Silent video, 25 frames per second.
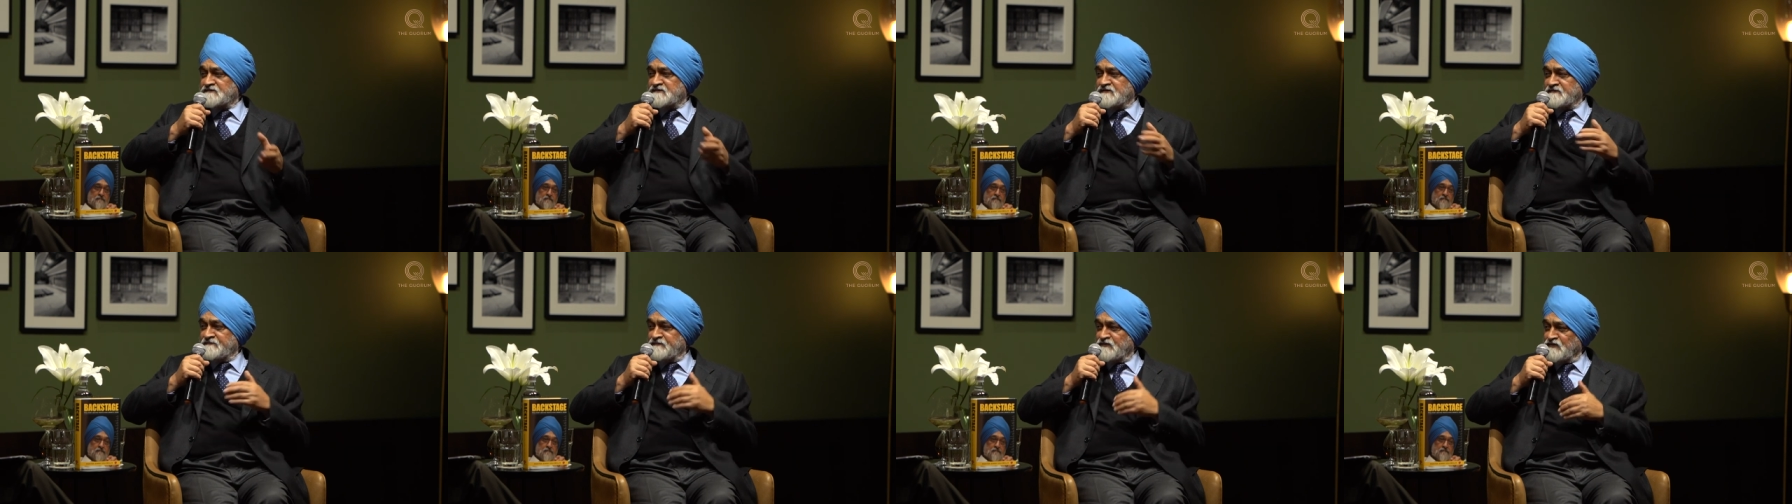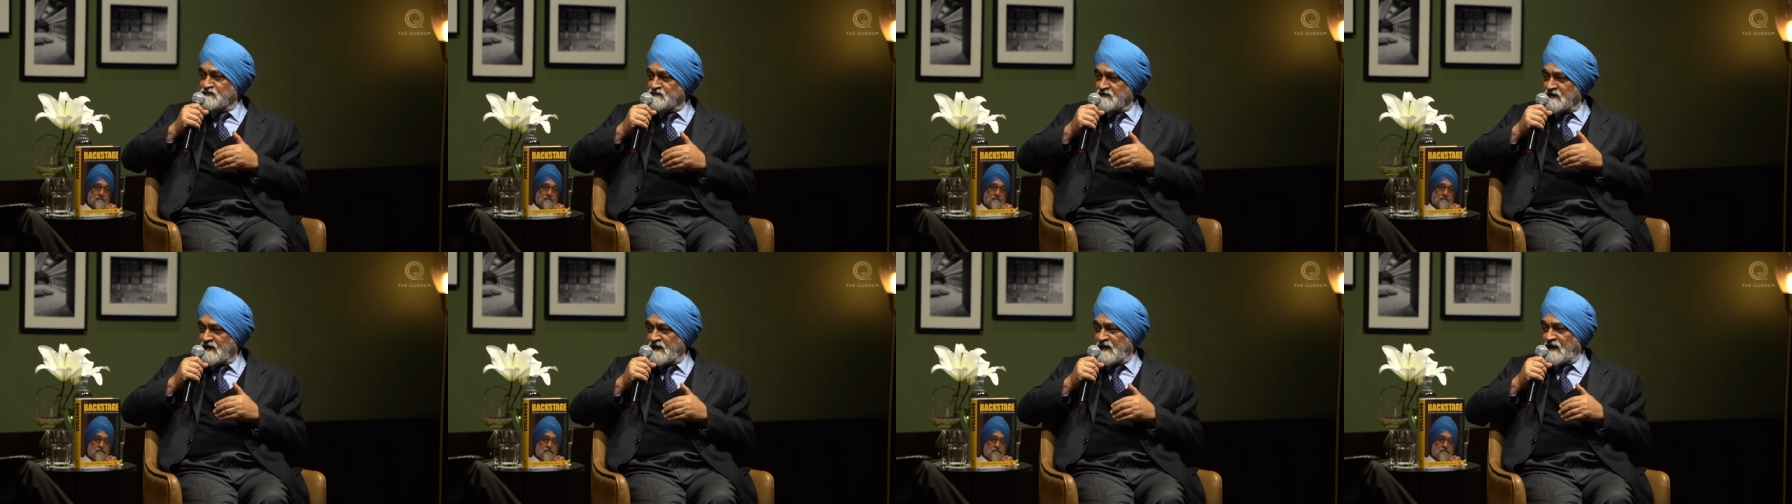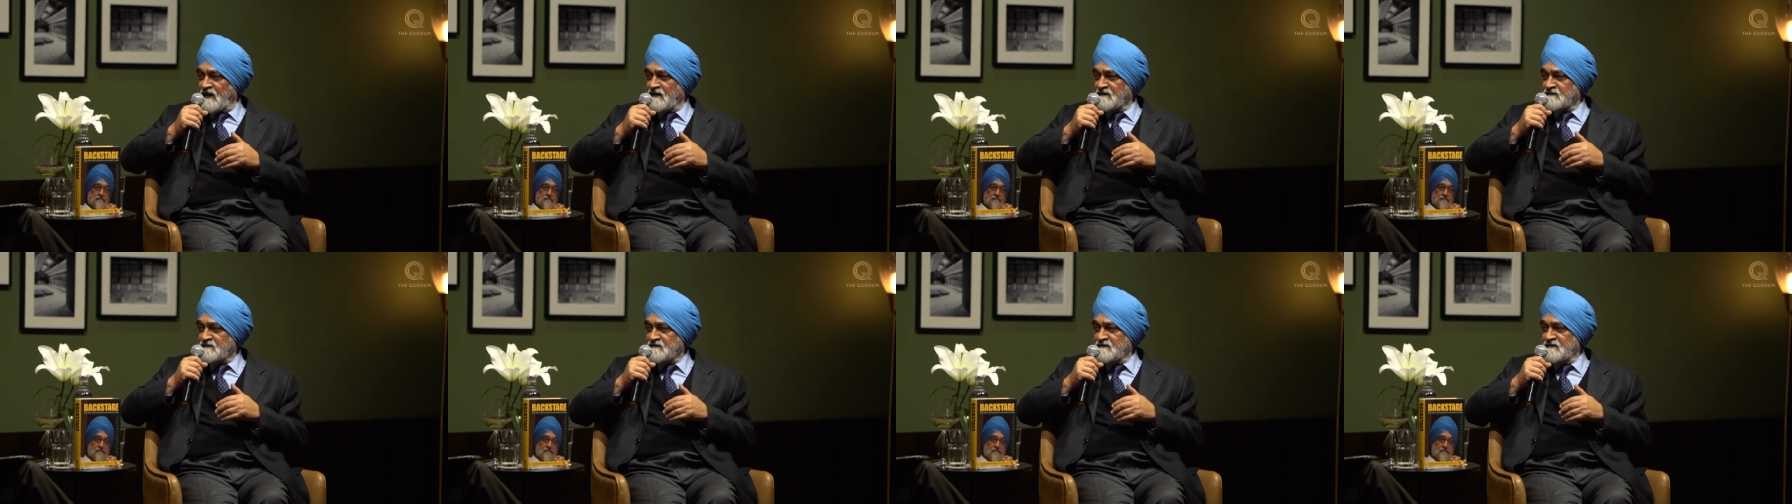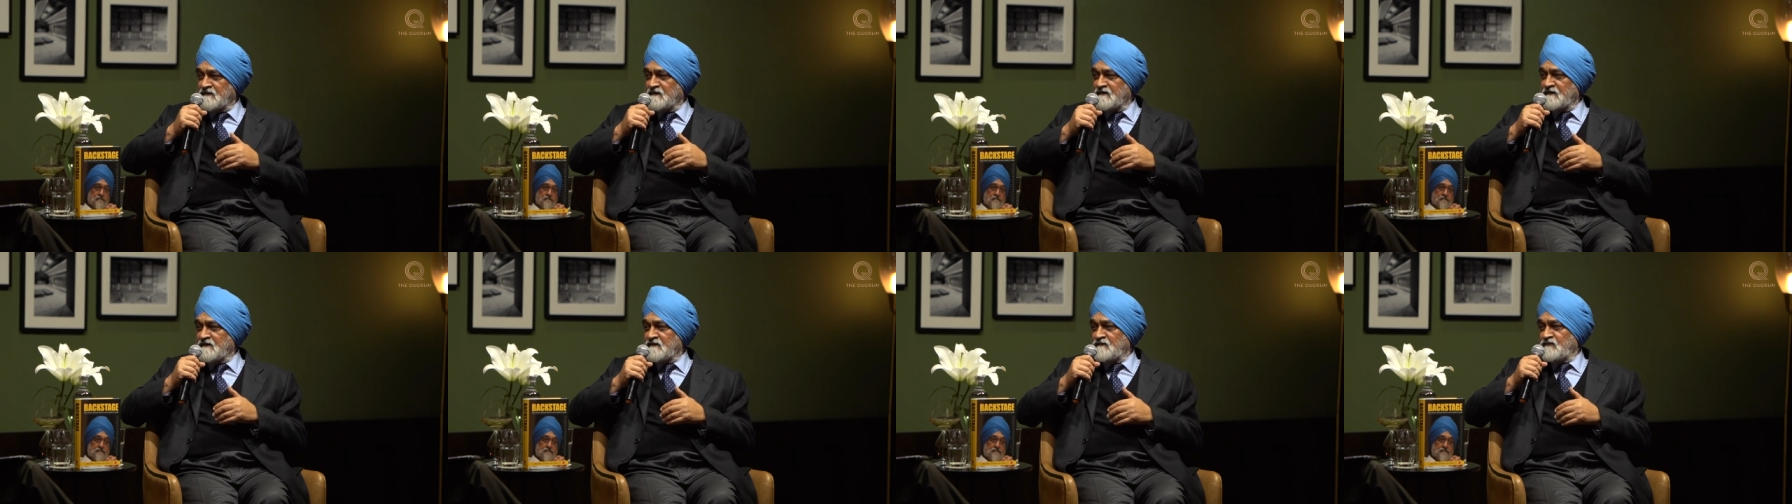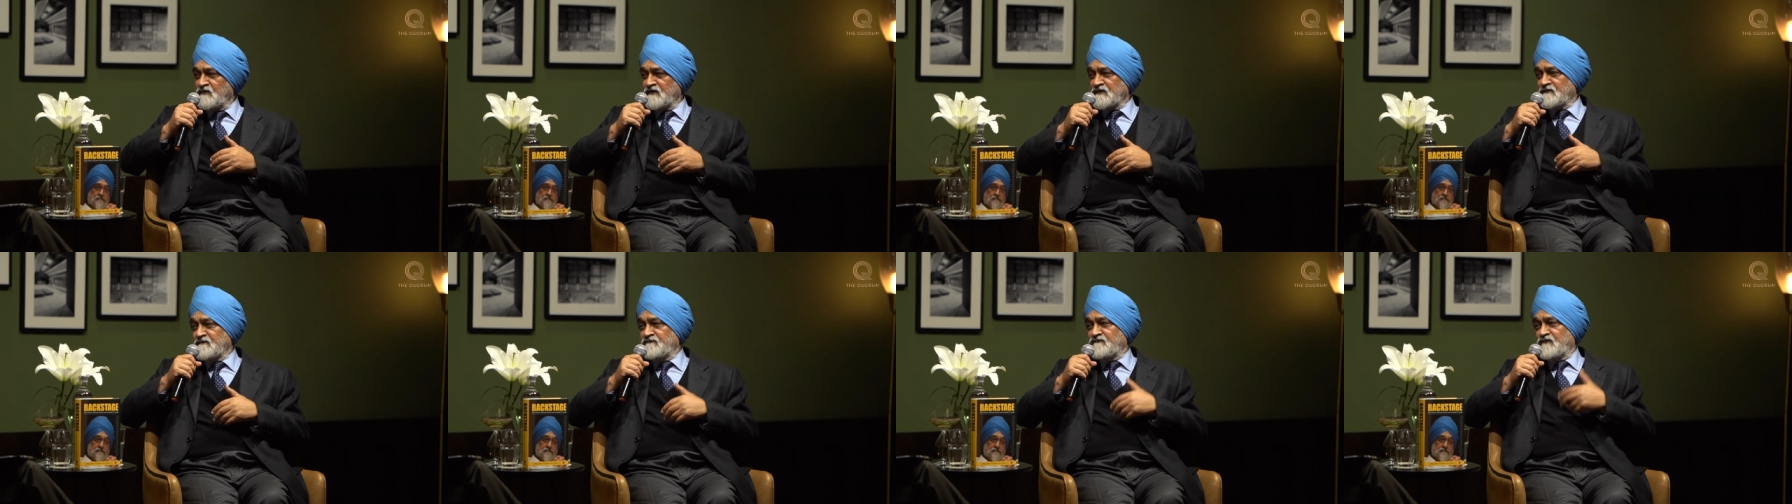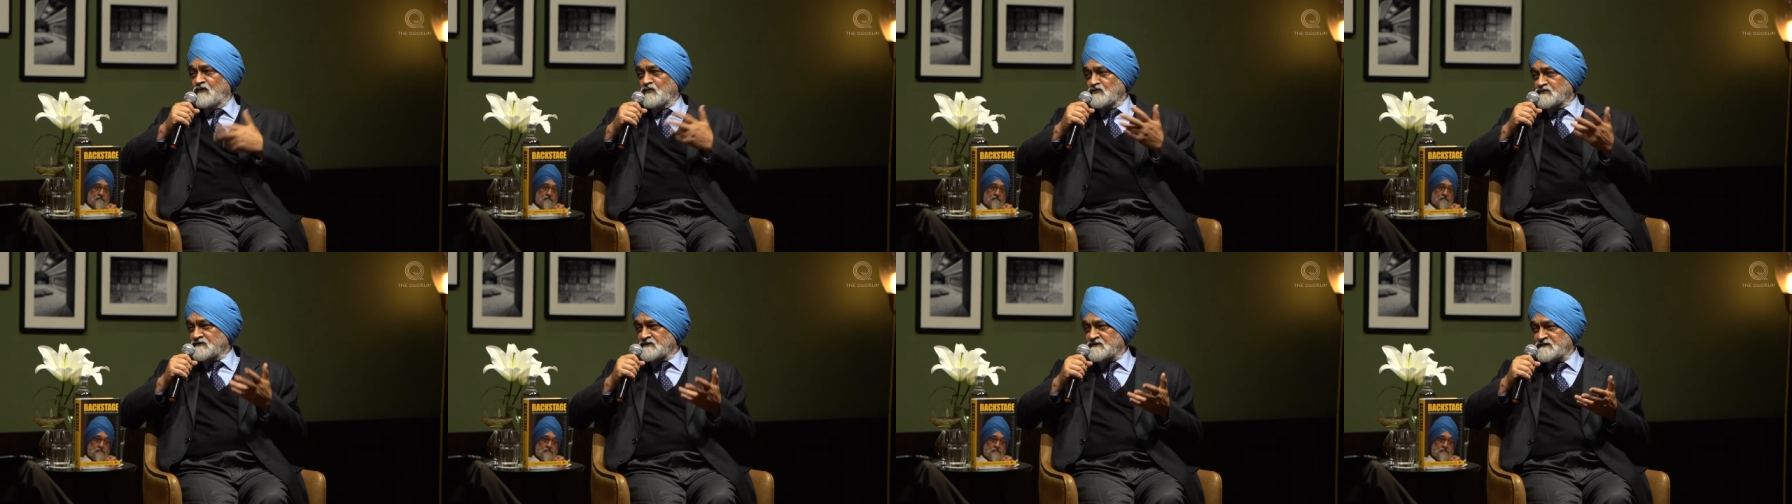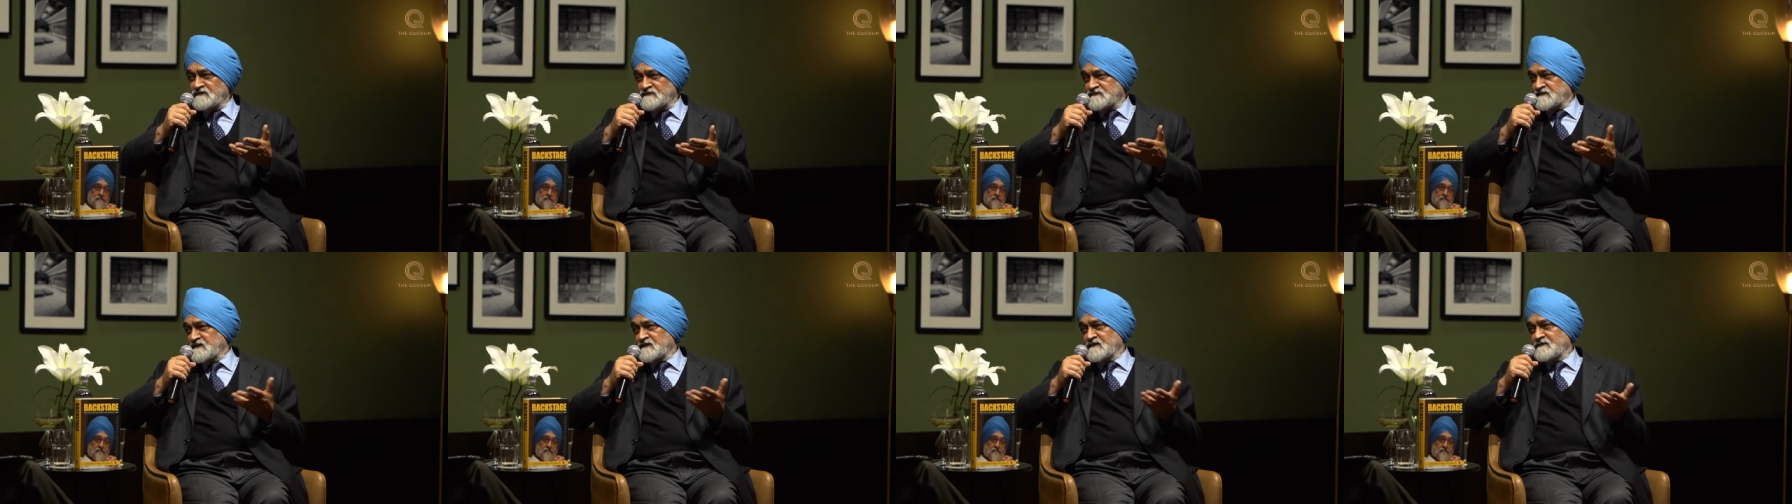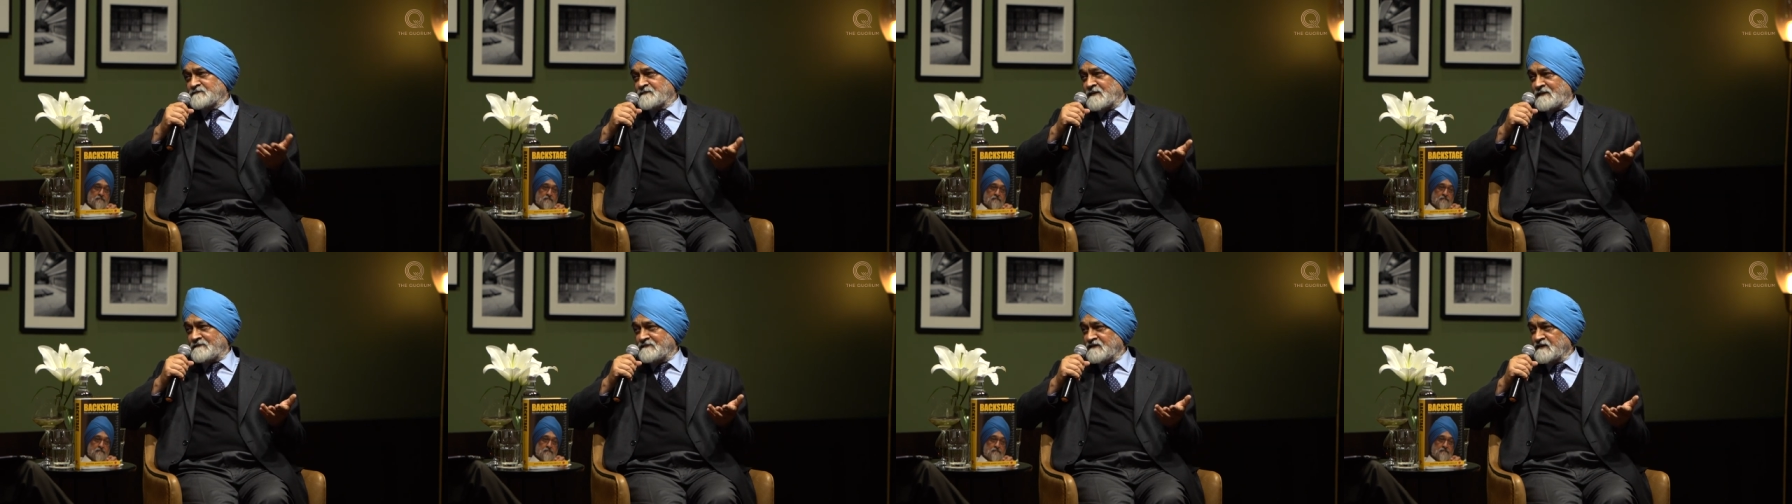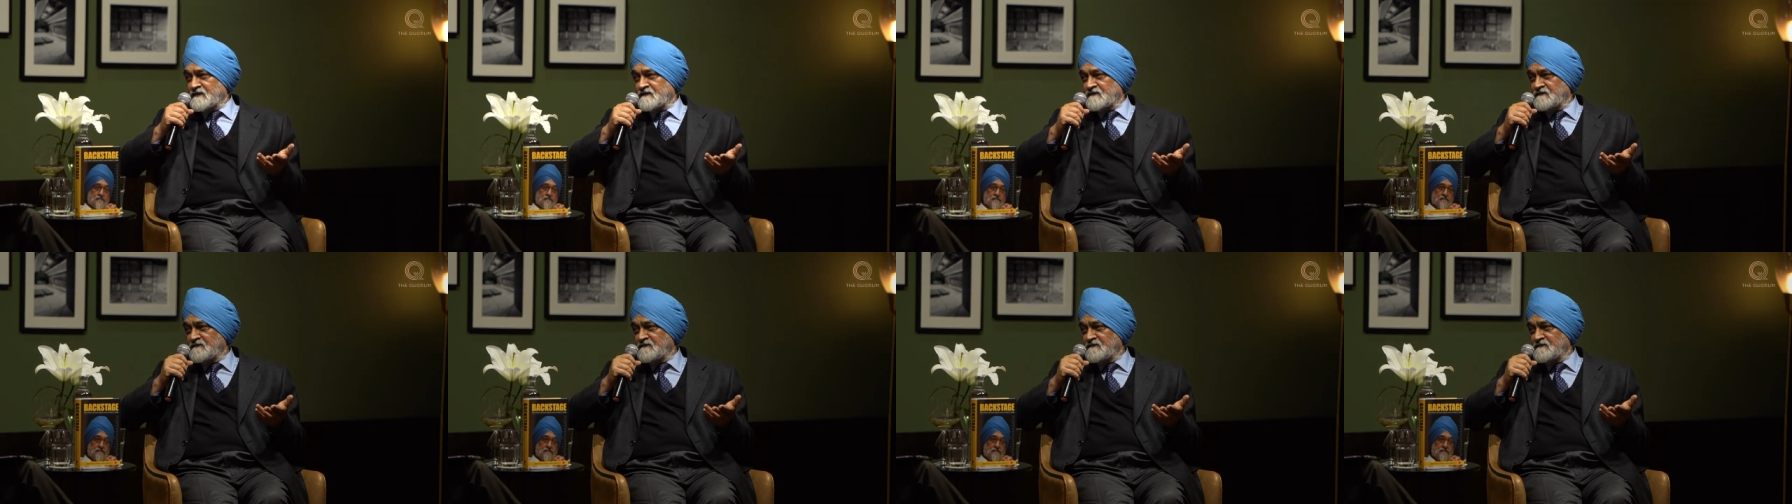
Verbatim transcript: communicate with voters and the public.